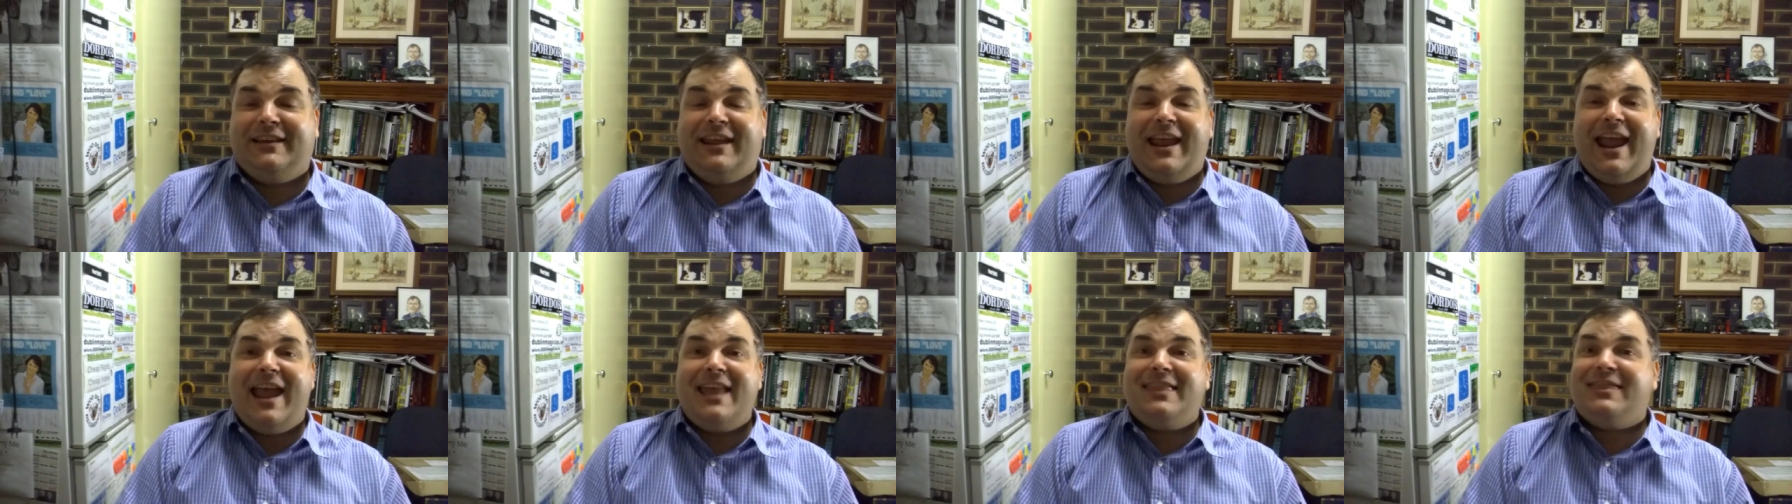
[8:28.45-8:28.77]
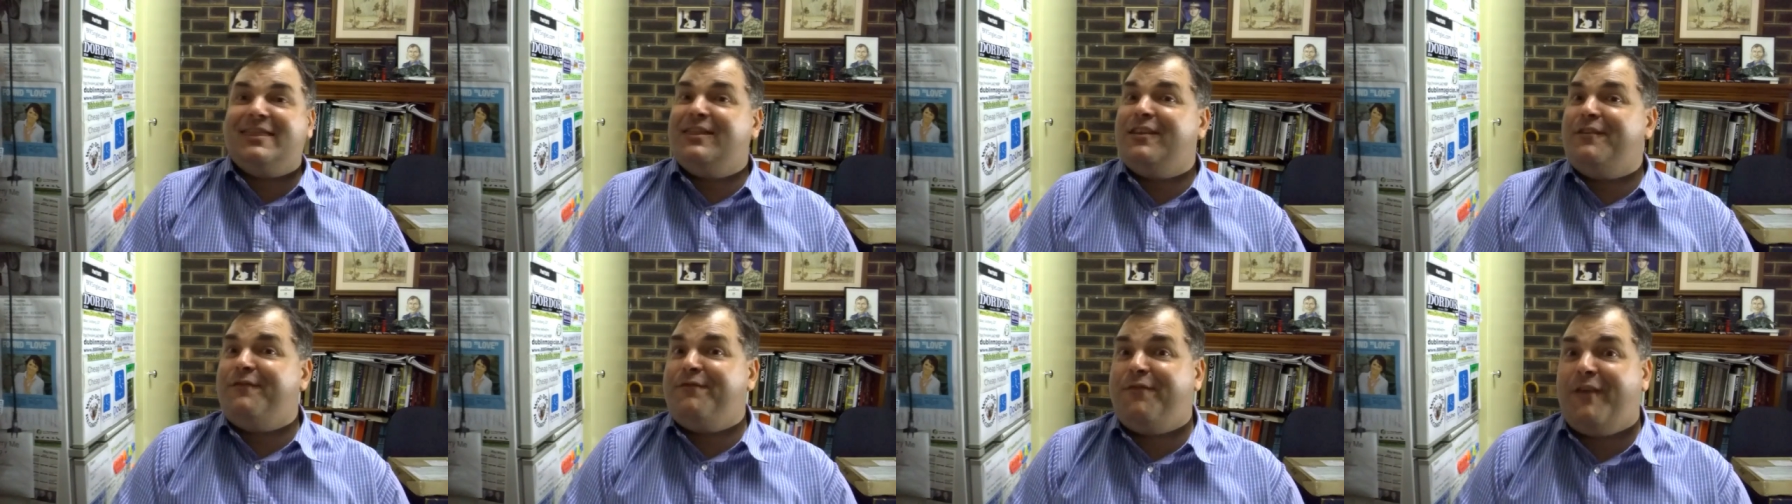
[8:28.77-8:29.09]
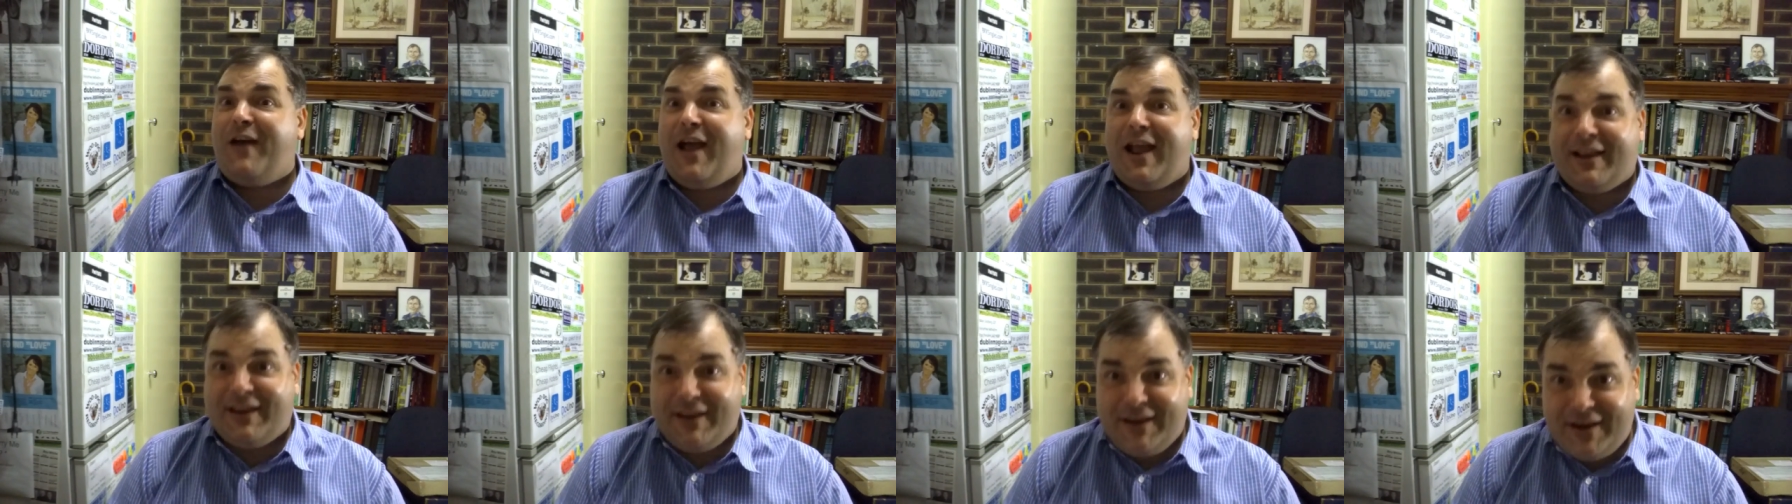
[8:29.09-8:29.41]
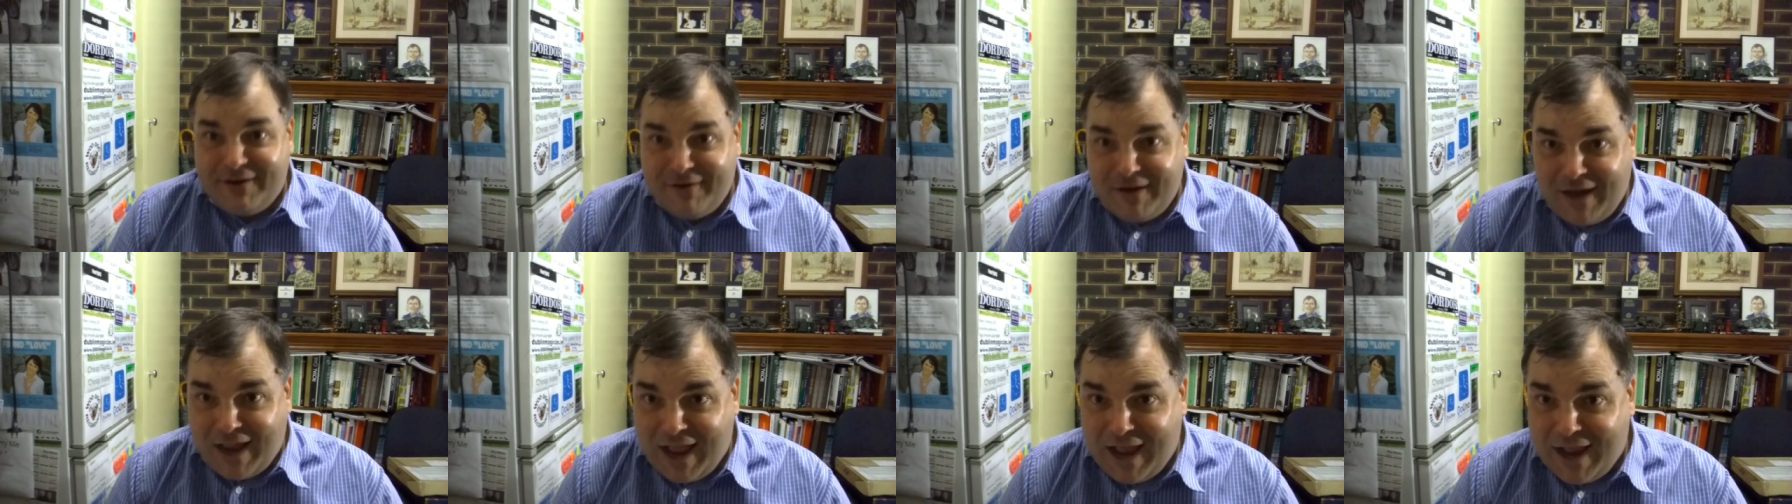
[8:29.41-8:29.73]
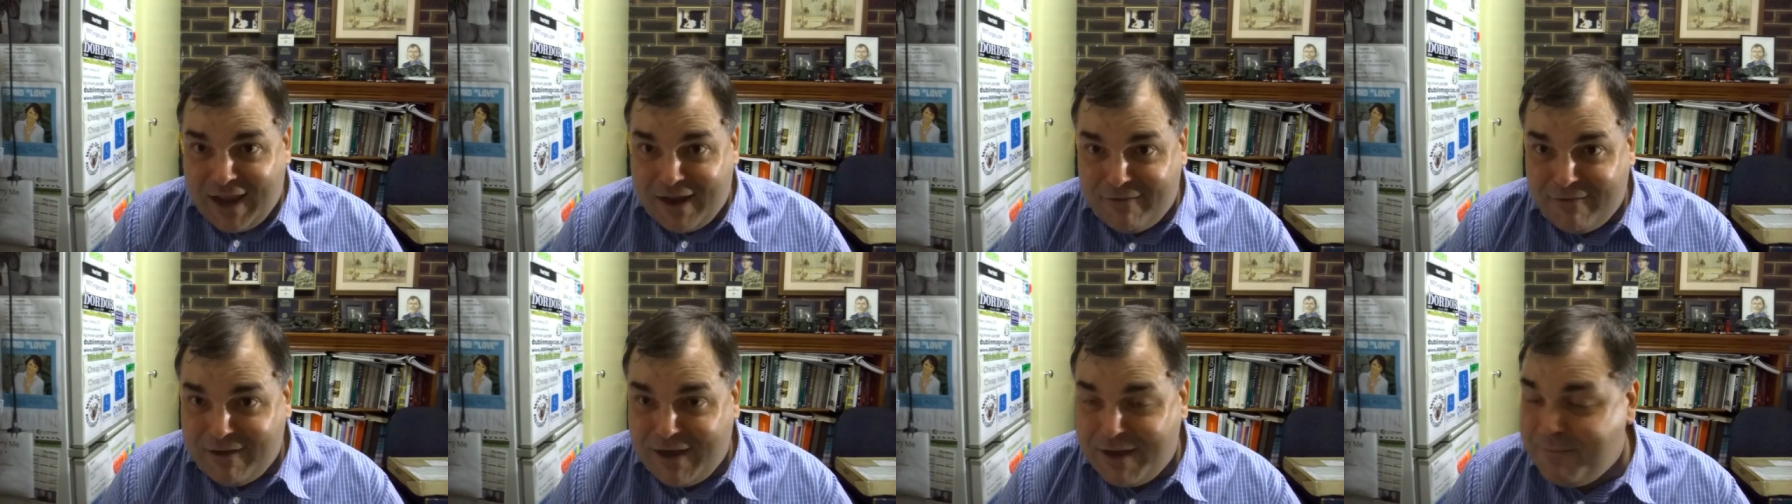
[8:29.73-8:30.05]
Get the fucking
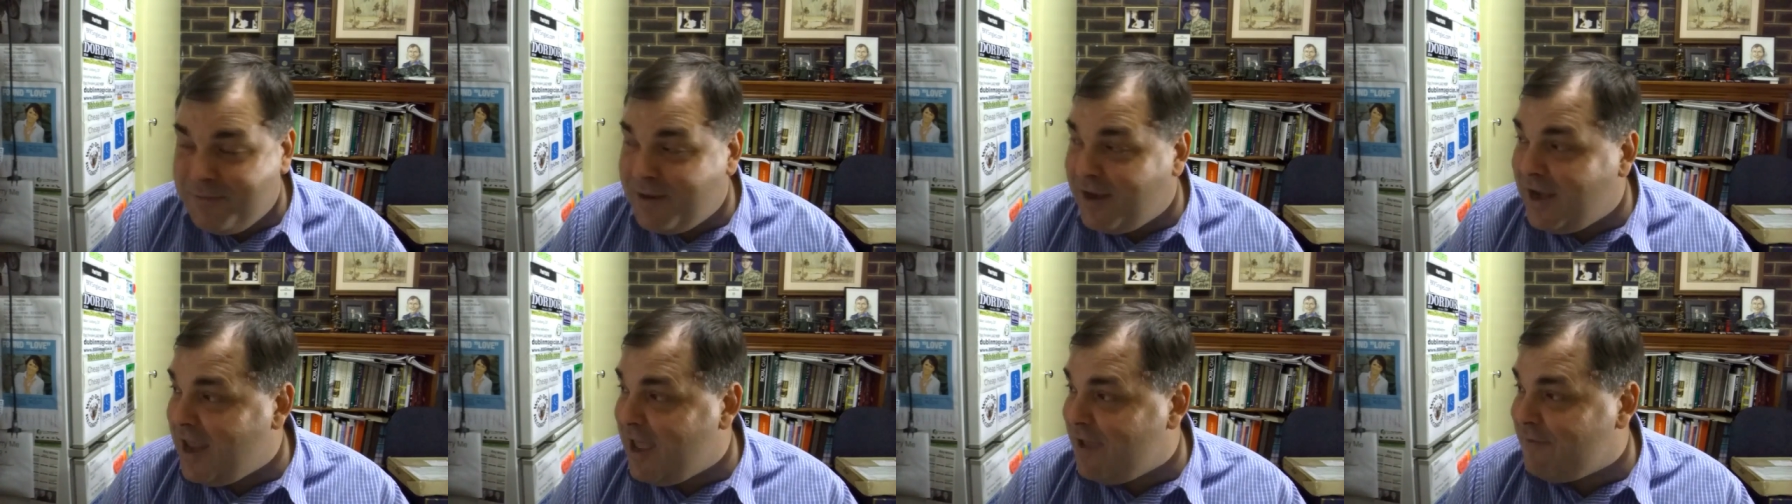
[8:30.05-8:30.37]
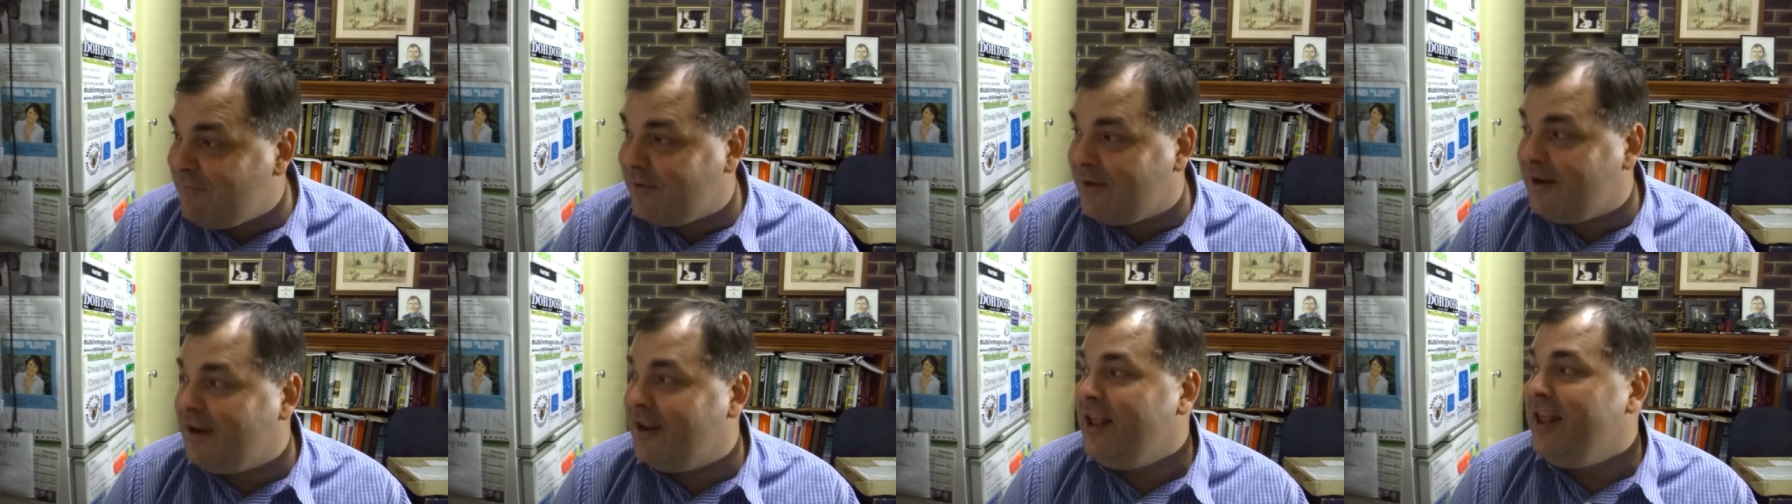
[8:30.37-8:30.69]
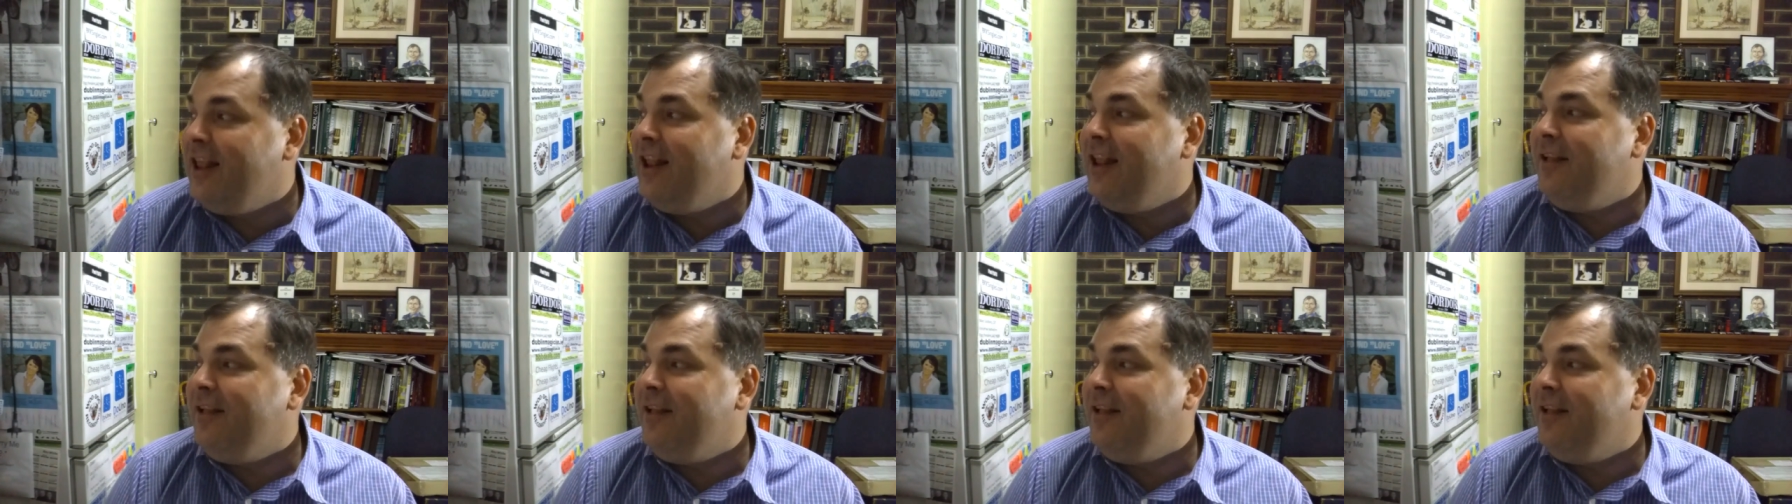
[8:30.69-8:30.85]
RM11.